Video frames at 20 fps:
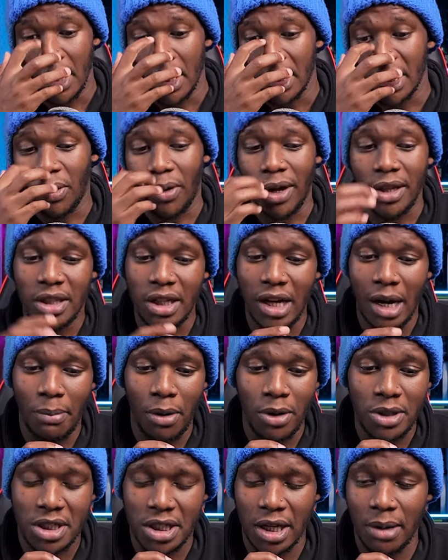The one thing
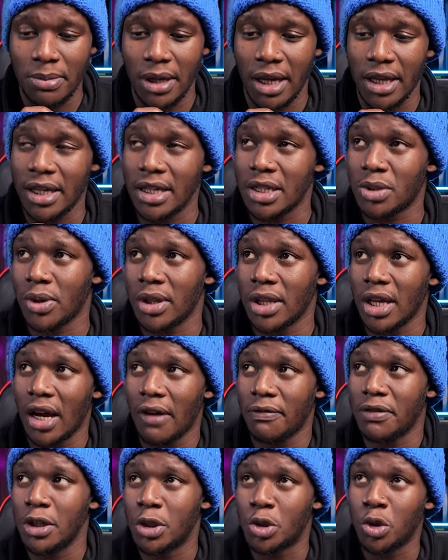about Serbia is when they
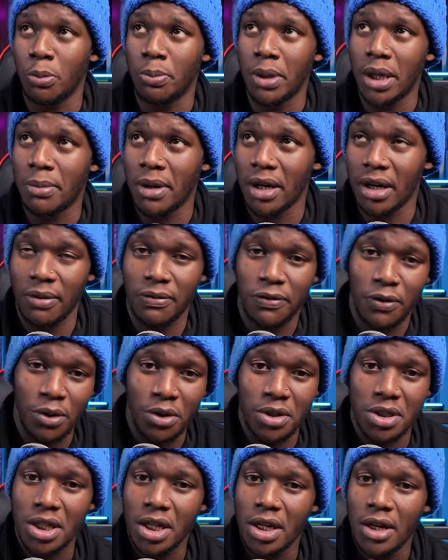have the two big men up
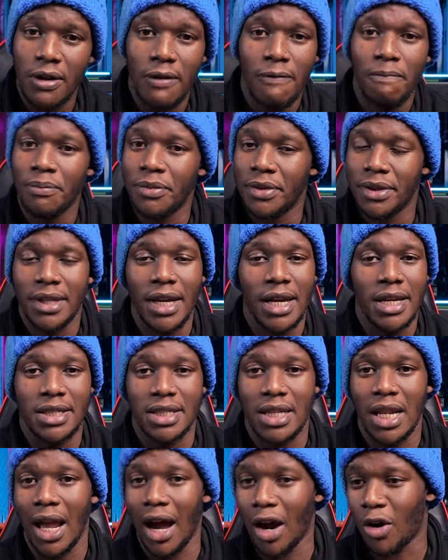front, there
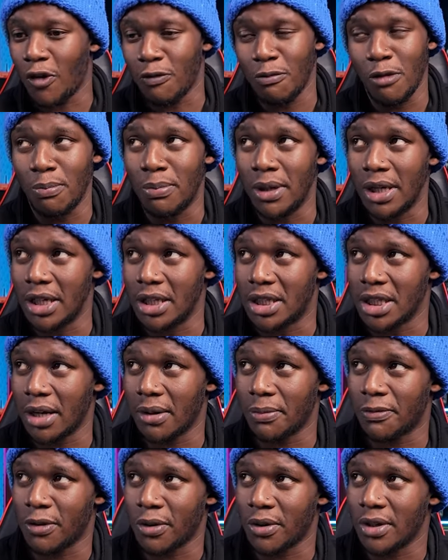is lack of mobility
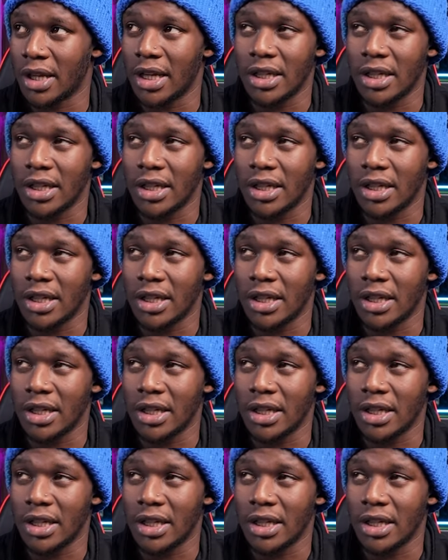up front.